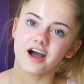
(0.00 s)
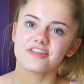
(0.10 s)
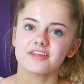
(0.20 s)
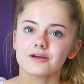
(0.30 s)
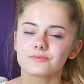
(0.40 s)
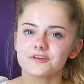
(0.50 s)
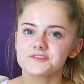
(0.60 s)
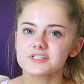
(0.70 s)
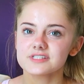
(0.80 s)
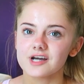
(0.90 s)
I think
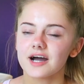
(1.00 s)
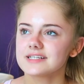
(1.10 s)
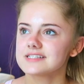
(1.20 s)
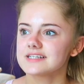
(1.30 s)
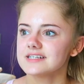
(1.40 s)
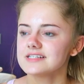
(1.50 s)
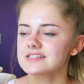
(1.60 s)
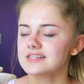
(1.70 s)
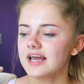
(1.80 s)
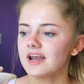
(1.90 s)
with
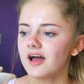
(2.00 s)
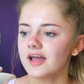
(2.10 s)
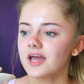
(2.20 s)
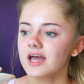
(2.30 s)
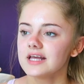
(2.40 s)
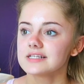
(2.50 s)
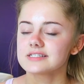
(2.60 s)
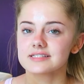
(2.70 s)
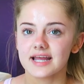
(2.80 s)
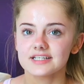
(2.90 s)
societies, they like
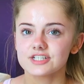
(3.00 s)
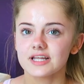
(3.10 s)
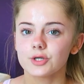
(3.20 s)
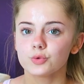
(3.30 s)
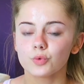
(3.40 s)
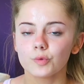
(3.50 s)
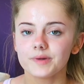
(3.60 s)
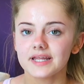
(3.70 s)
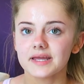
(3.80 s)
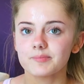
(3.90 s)
schedule it
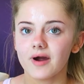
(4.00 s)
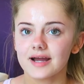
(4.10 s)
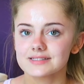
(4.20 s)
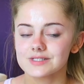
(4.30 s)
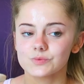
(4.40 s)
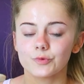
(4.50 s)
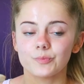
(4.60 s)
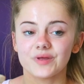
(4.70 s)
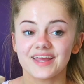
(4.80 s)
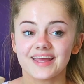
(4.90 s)
normally. Practice
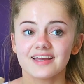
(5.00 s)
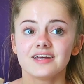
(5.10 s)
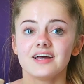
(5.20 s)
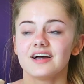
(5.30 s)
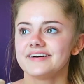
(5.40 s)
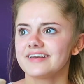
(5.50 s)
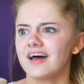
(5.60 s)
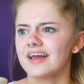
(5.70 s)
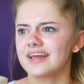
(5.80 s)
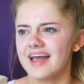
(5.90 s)
would be at
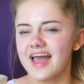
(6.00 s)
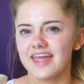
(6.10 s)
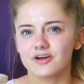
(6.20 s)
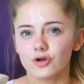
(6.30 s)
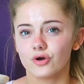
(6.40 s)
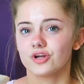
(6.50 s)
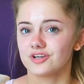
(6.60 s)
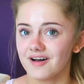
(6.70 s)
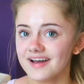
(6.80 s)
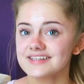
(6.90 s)
like 8 o'clock at
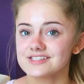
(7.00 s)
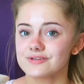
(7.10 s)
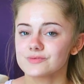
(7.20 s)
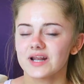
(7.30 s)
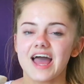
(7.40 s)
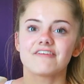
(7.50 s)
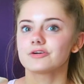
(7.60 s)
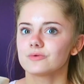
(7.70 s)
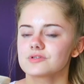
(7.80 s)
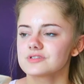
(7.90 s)
night, so it's when
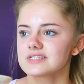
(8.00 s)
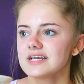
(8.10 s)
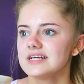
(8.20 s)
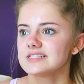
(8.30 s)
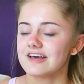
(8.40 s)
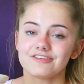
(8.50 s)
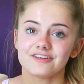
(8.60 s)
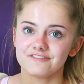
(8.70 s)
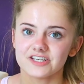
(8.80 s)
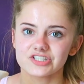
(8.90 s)
everyone's
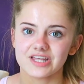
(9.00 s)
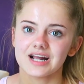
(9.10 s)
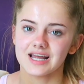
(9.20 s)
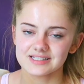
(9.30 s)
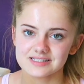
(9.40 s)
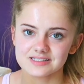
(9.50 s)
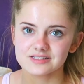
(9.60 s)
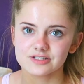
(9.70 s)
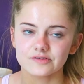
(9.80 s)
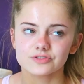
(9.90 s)
definitely finished their classes
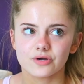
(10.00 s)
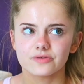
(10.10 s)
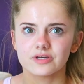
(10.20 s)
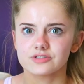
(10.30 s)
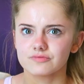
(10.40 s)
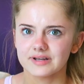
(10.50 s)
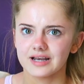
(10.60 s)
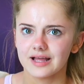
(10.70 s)
and stuff, so it doesn't really